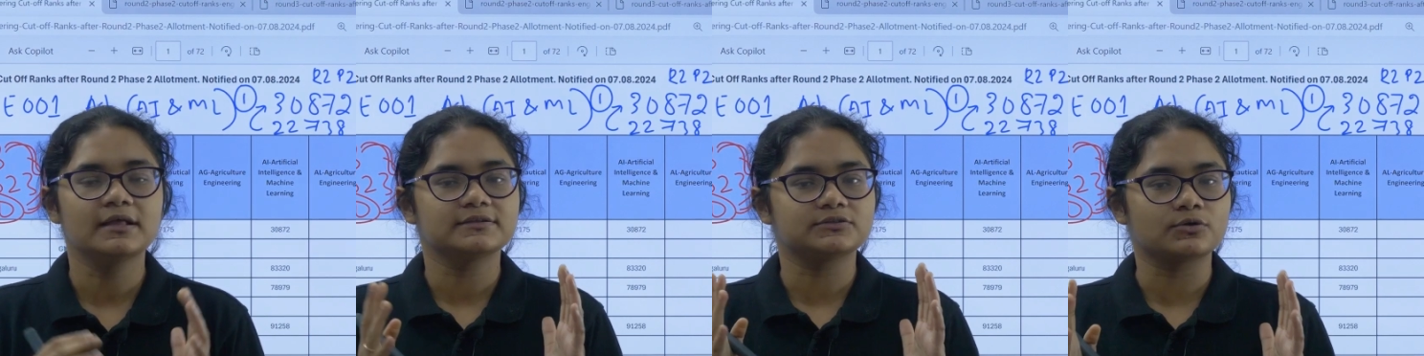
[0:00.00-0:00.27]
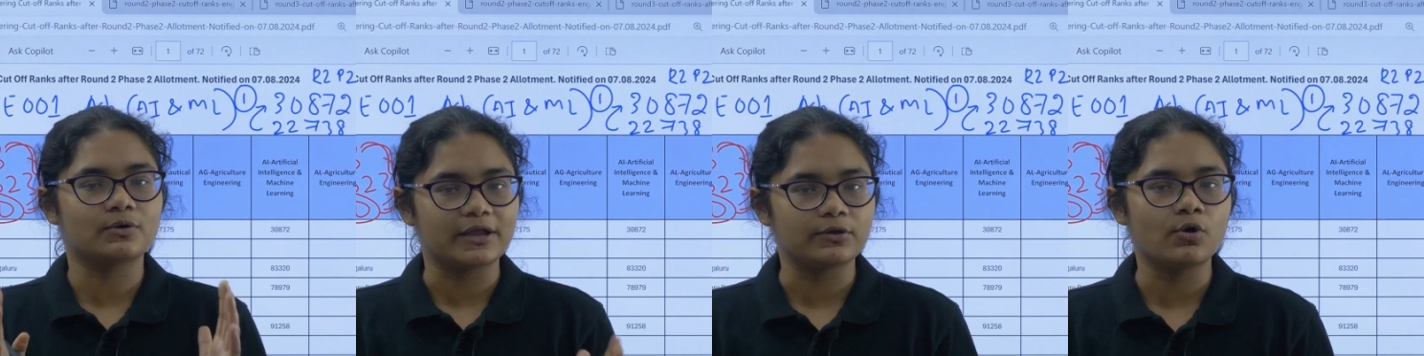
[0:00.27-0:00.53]

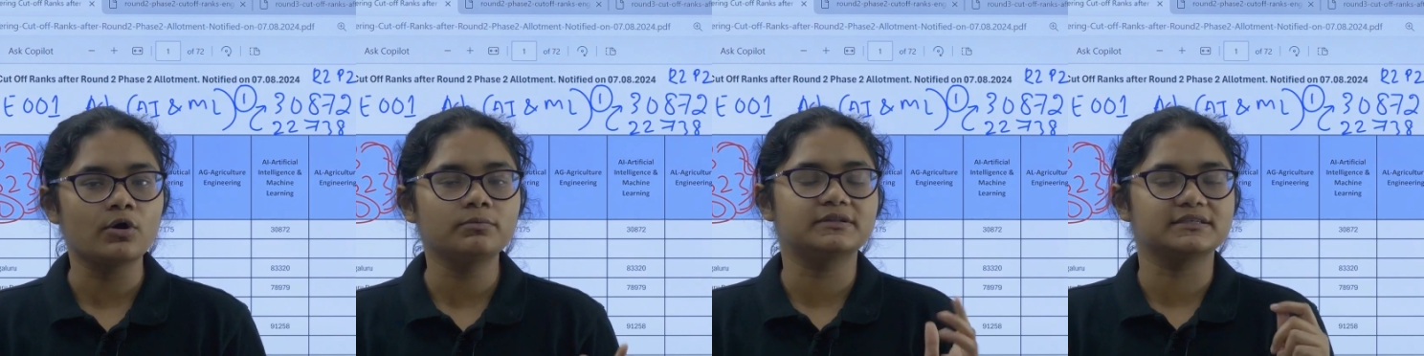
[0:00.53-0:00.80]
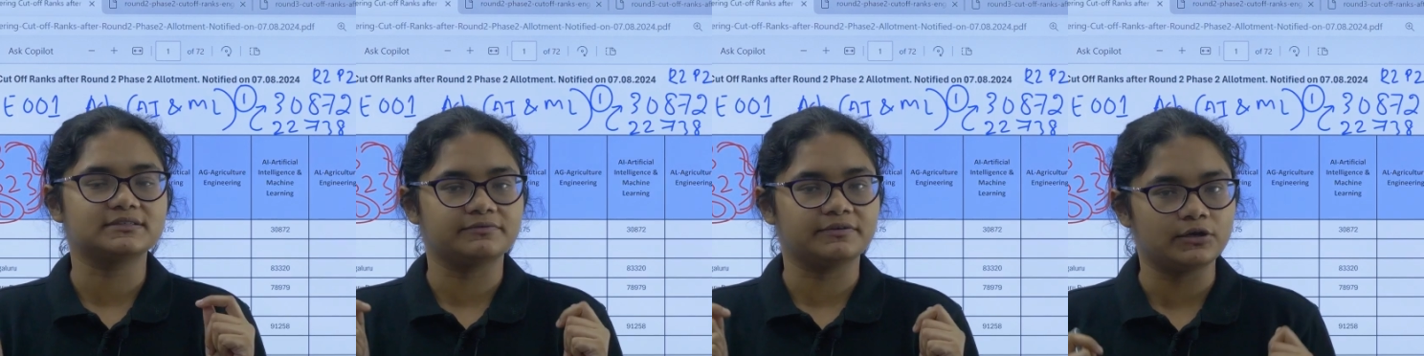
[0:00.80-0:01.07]
So I hope
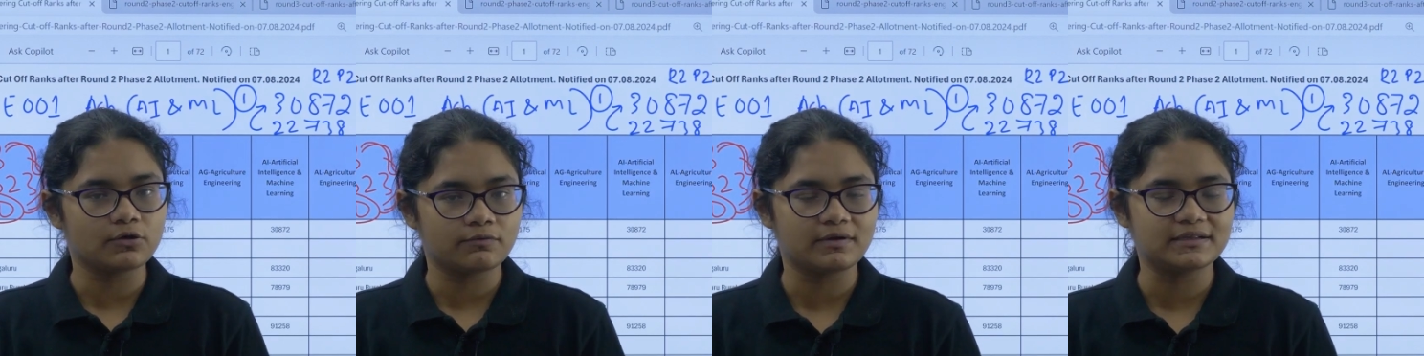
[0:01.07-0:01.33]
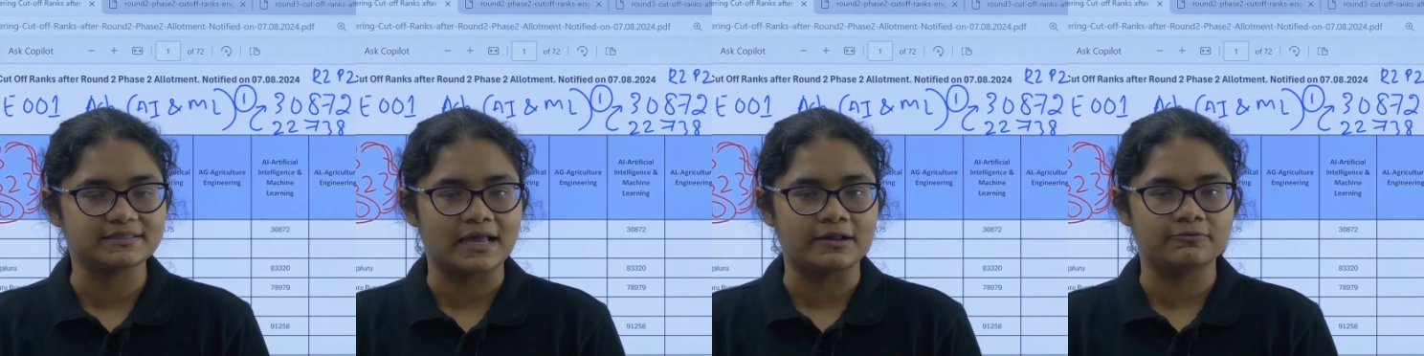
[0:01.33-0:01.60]
this video
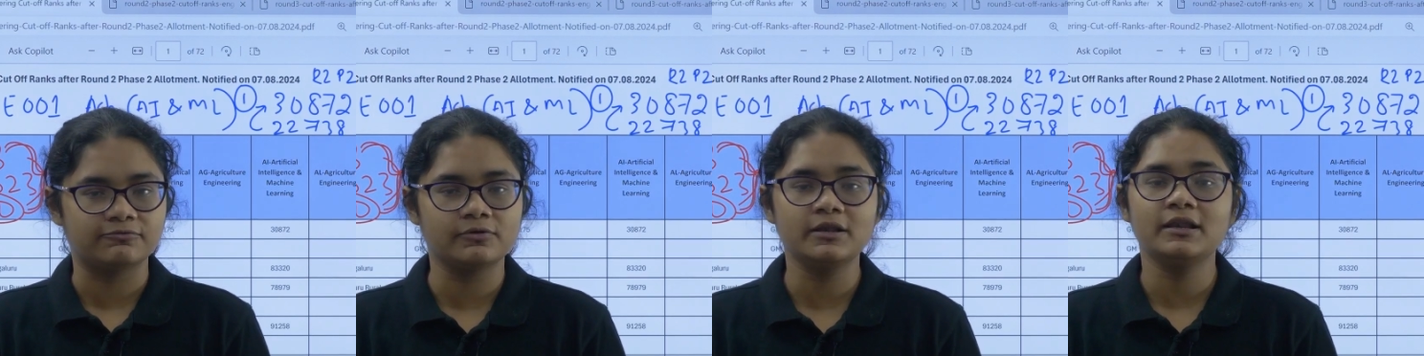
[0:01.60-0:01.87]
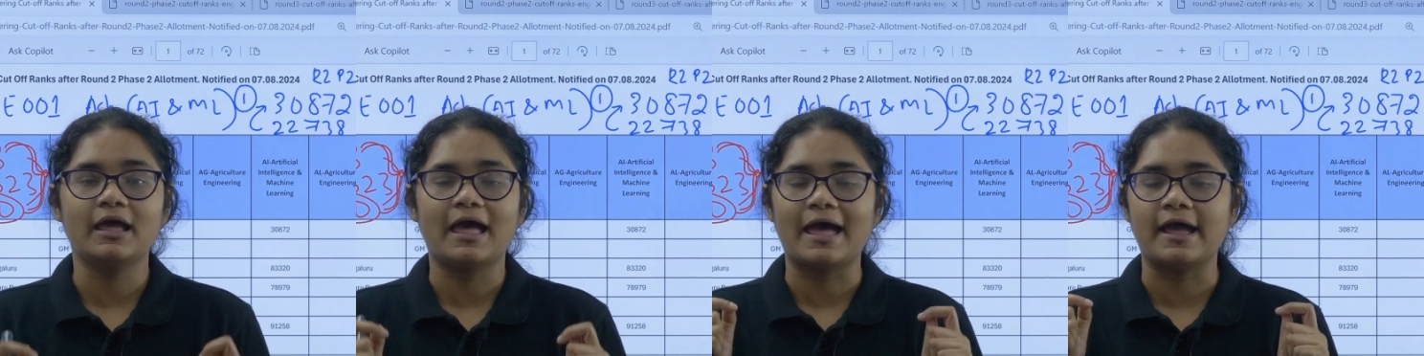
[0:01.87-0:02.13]
was helpful
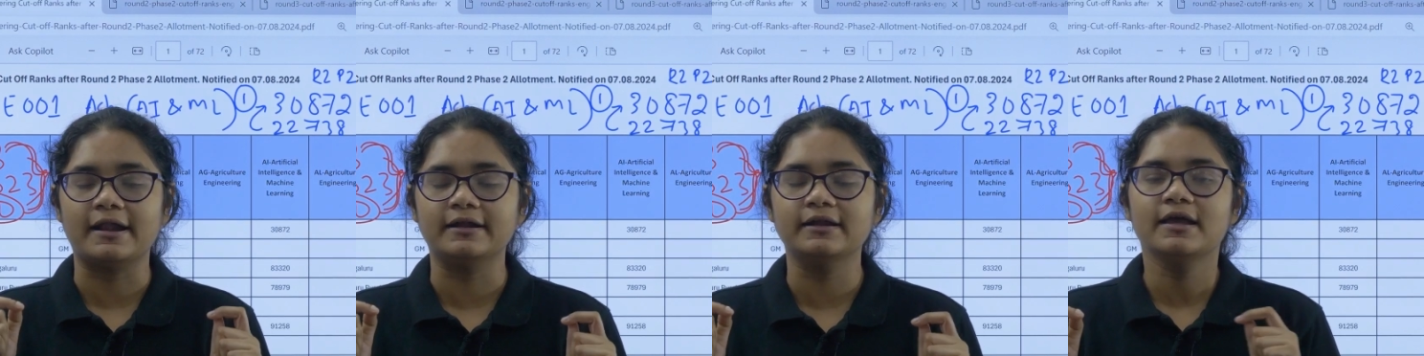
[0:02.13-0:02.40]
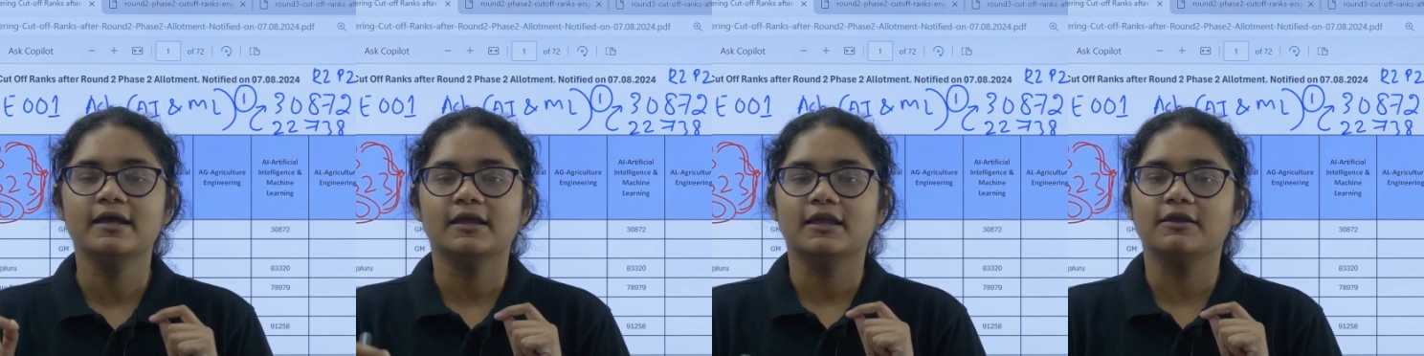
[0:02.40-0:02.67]

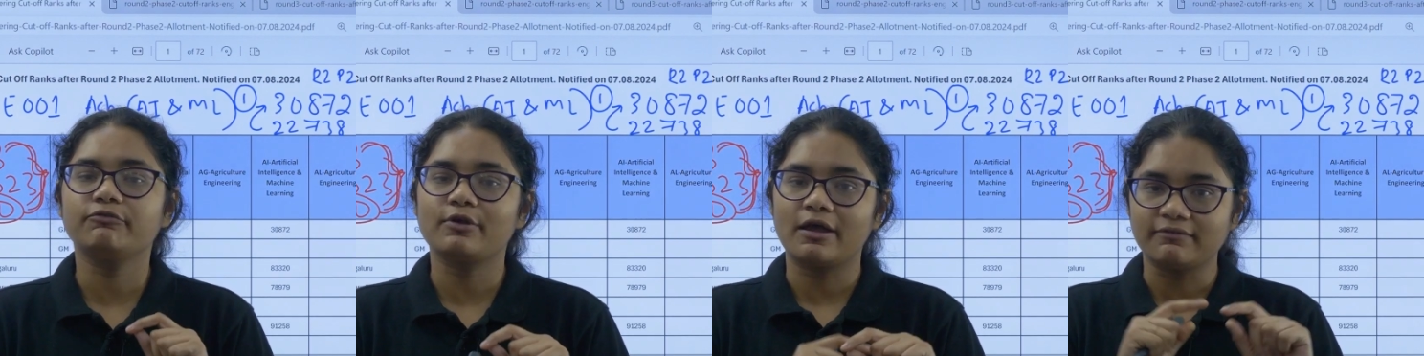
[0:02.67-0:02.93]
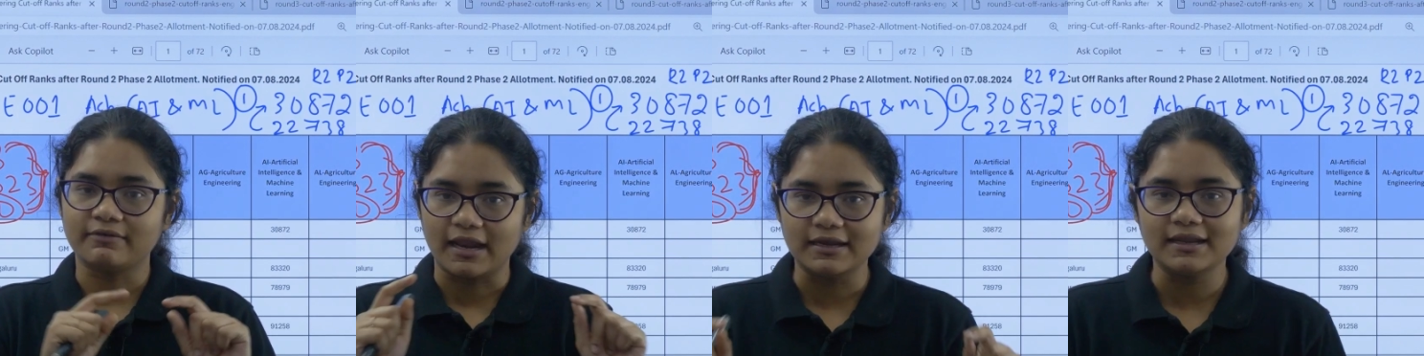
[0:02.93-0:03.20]
and if you
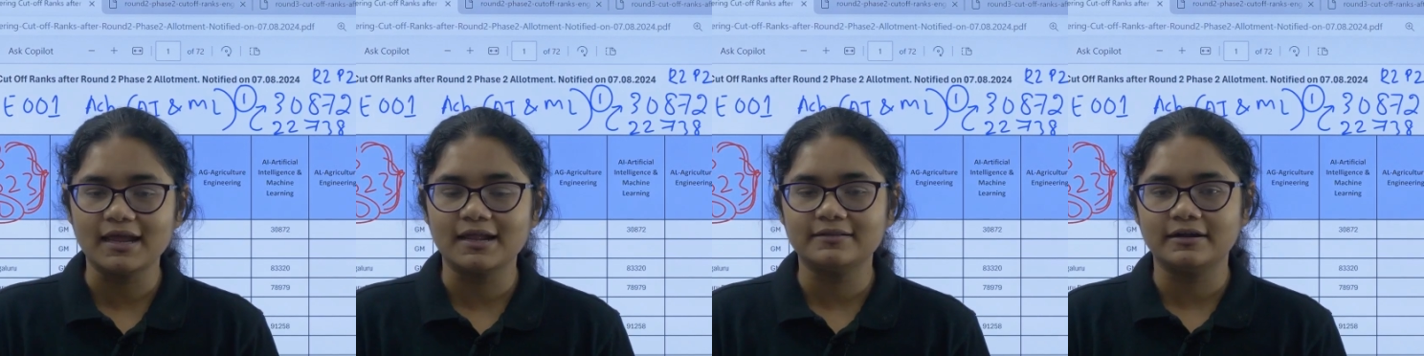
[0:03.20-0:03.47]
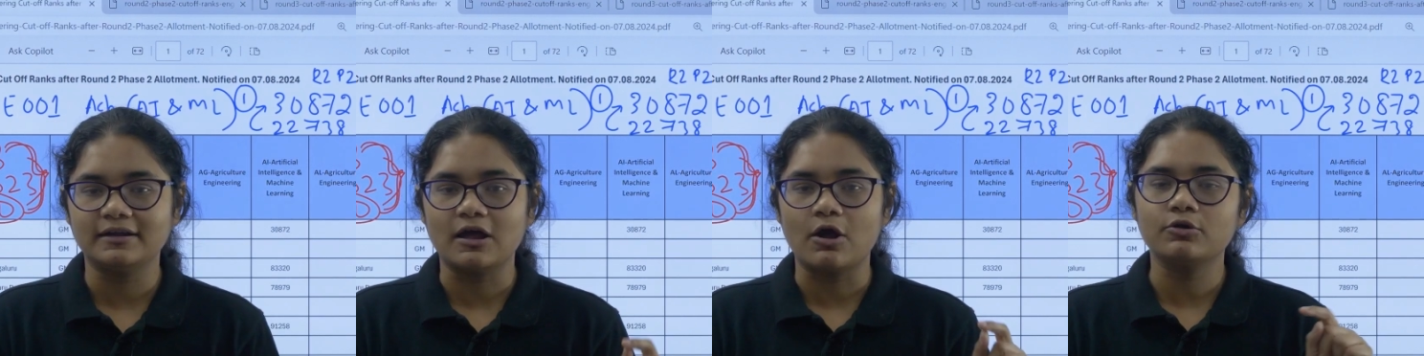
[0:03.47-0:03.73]
have any
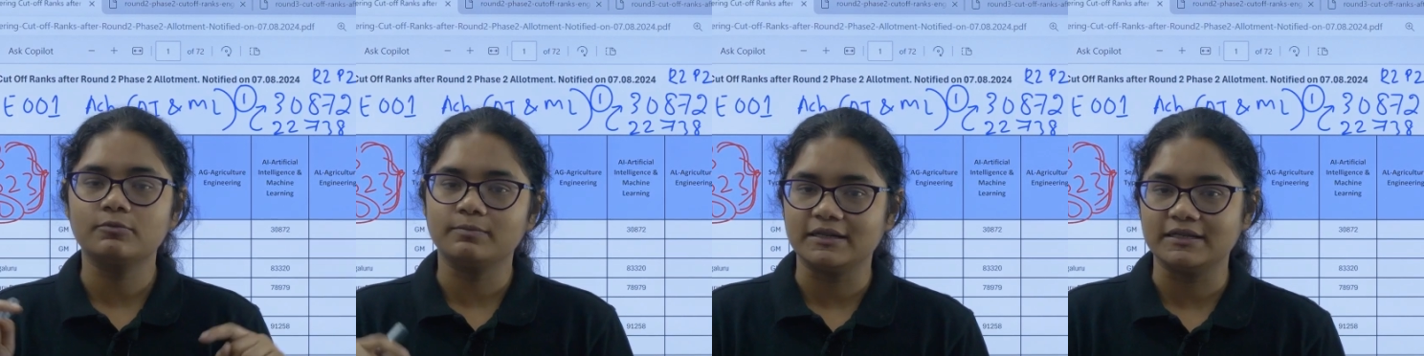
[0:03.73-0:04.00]
other doubt,